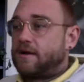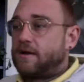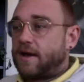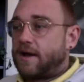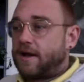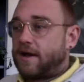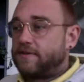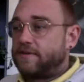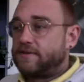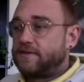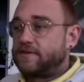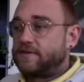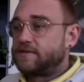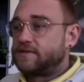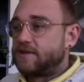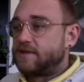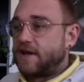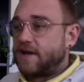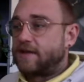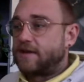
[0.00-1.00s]
at
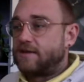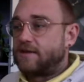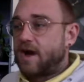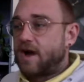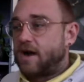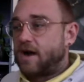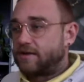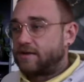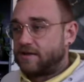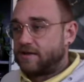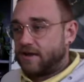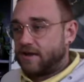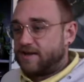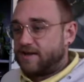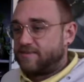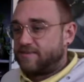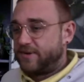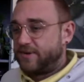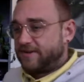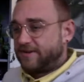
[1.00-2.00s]
this, like, yacht
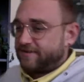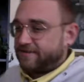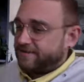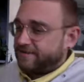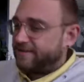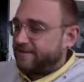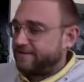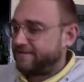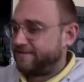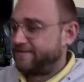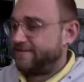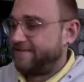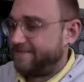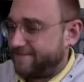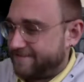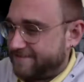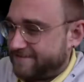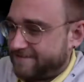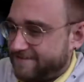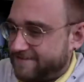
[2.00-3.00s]
club. I
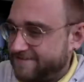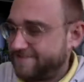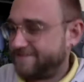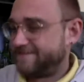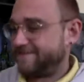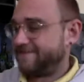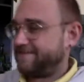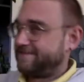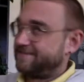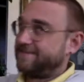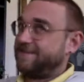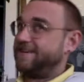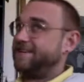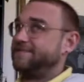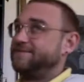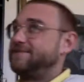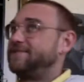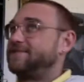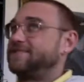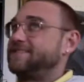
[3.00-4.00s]

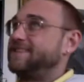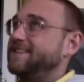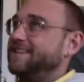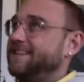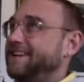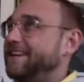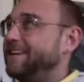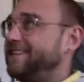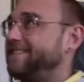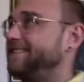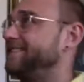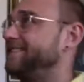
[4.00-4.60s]
was just like,